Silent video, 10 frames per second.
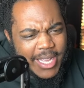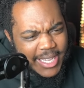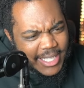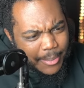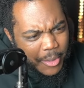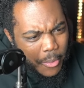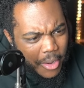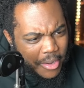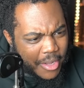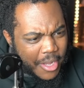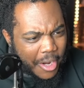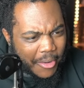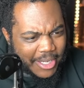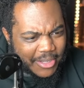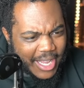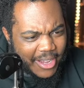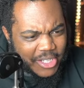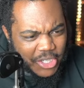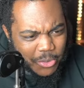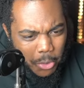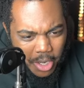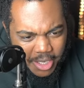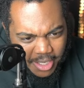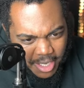Is something wrong? All right, so now he's just walking.